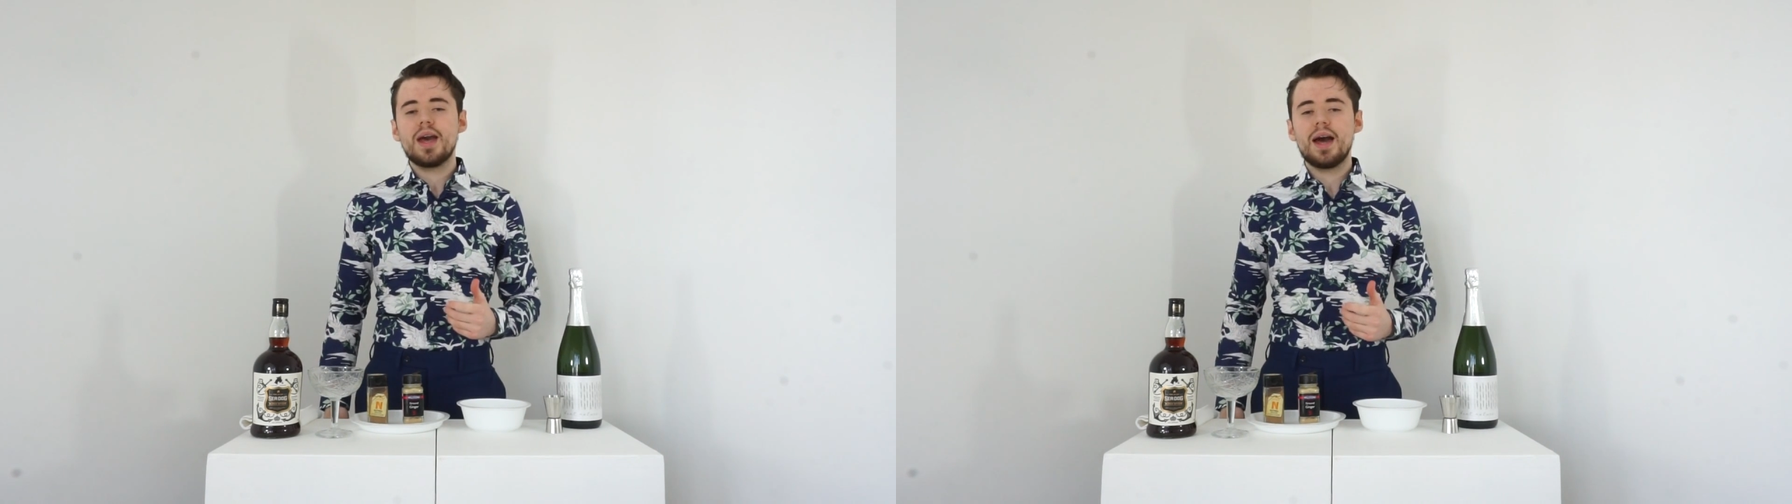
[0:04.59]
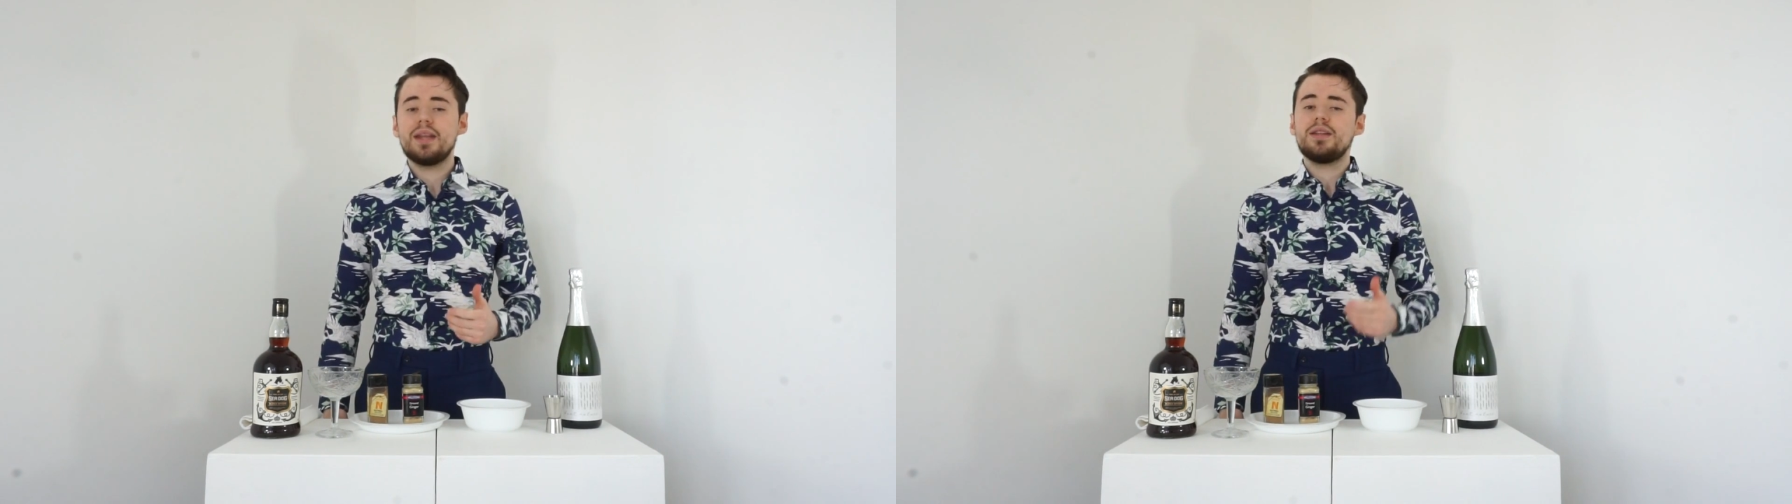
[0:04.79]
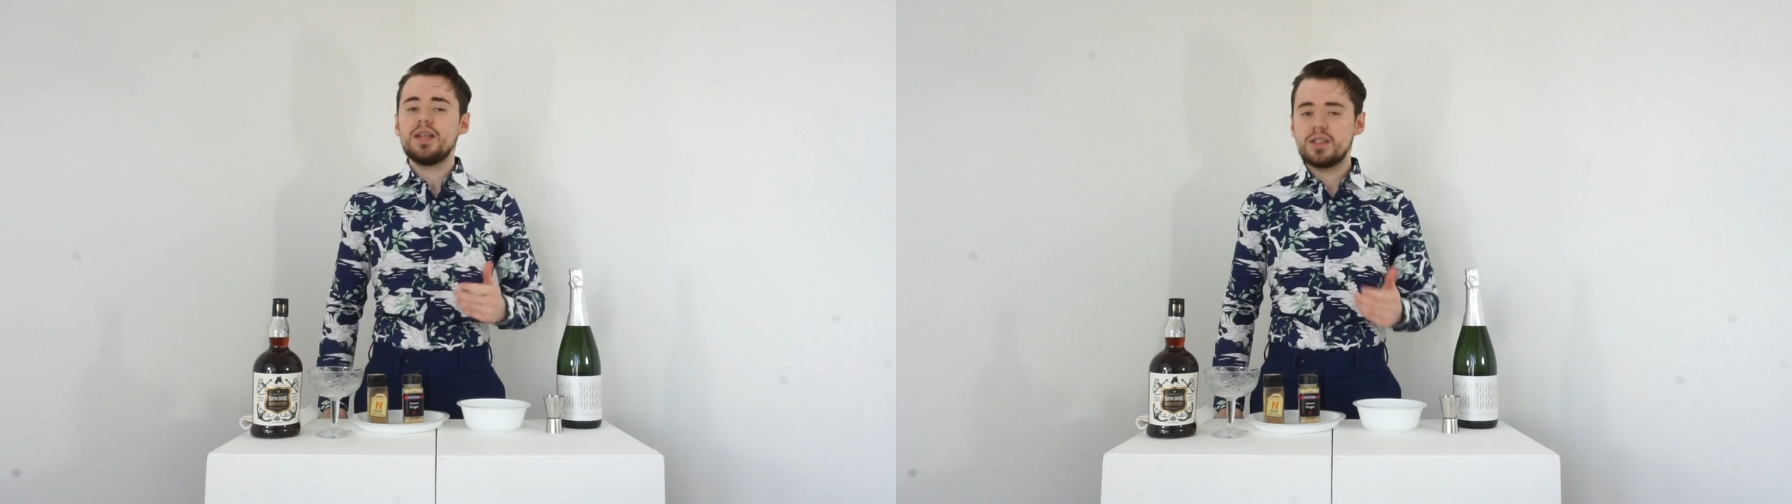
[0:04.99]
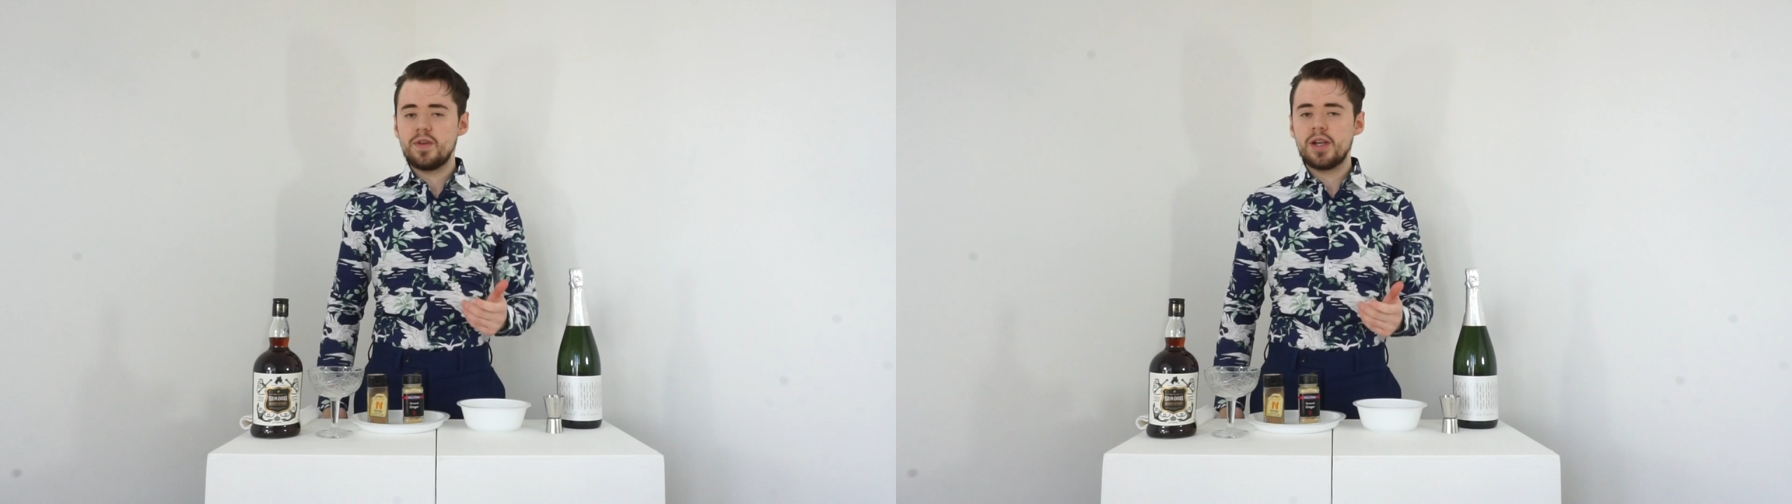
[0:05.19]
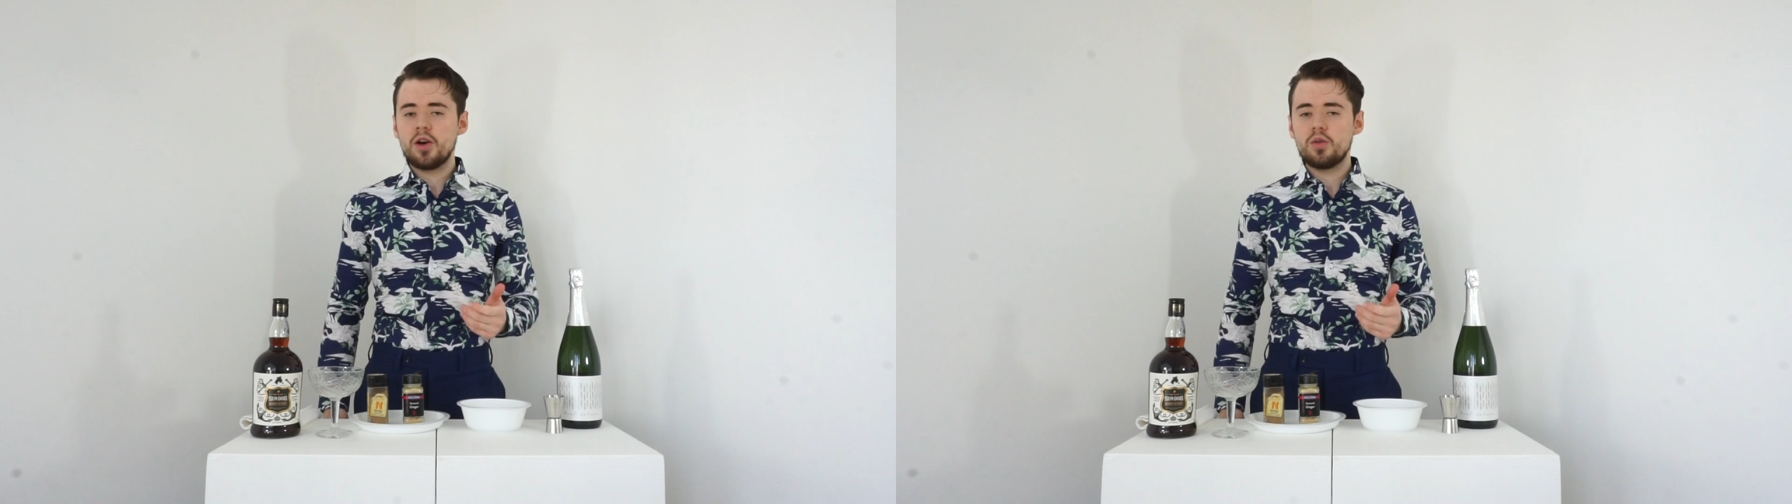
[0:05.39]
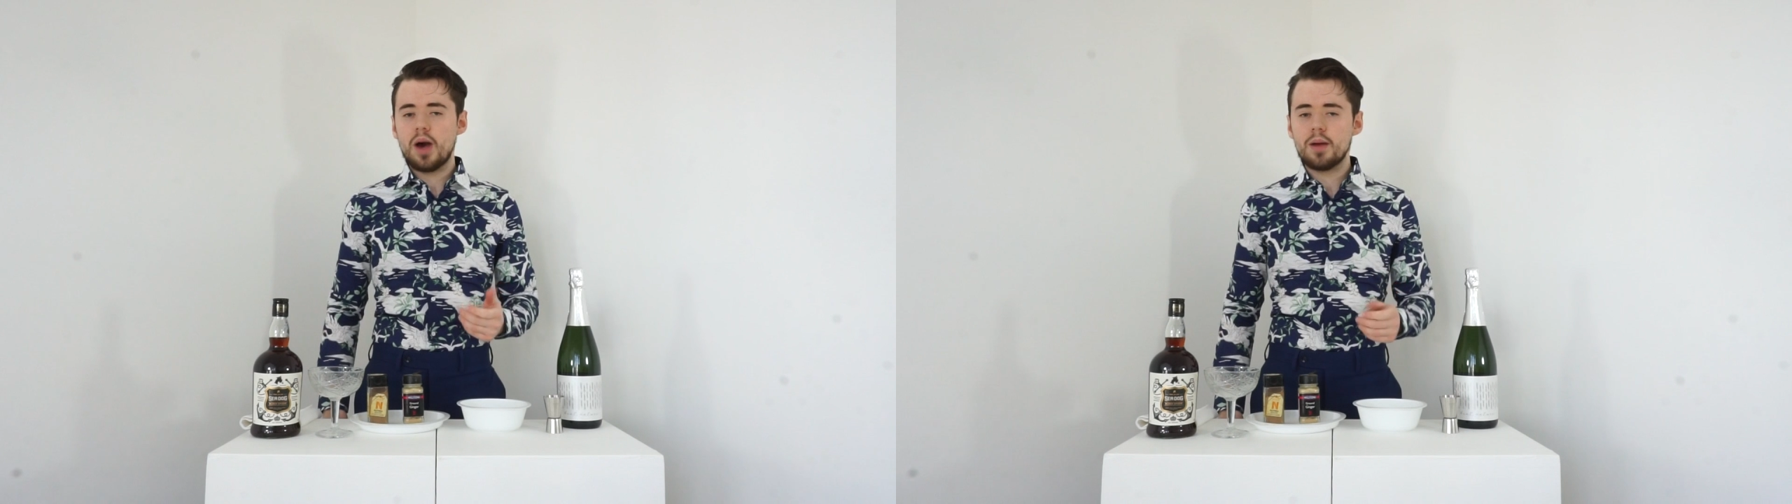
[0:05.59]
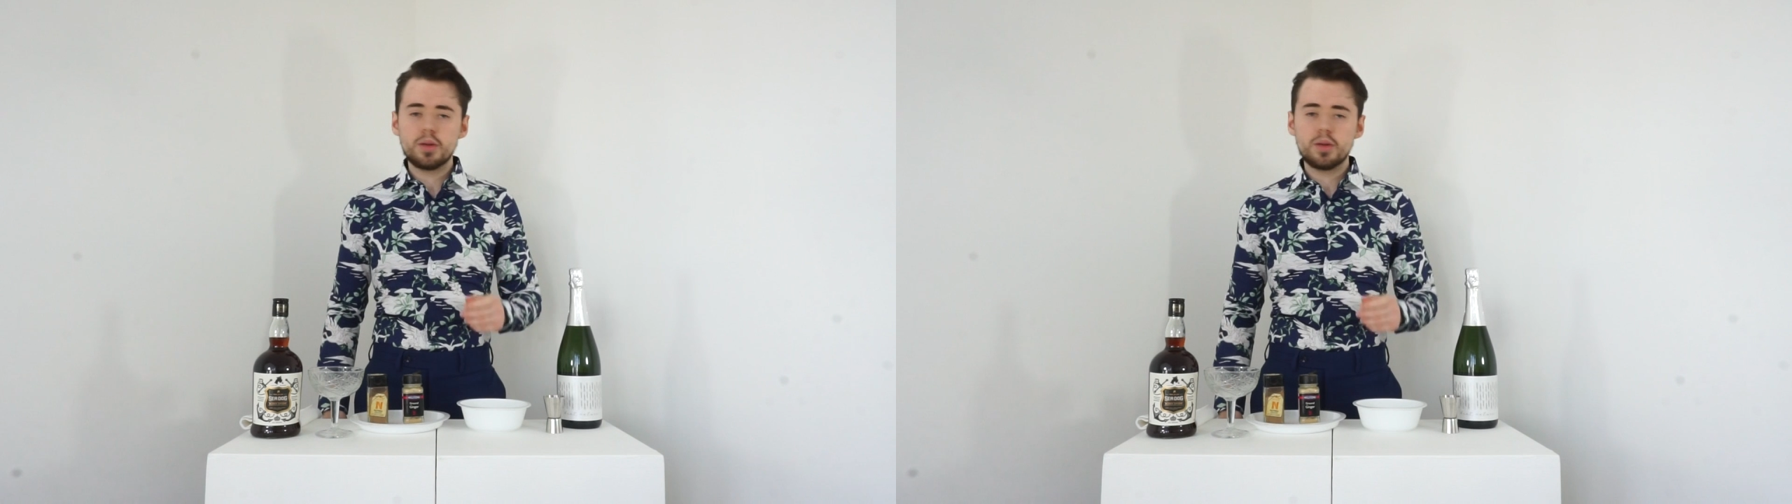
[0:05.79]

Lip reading: and in this video I'm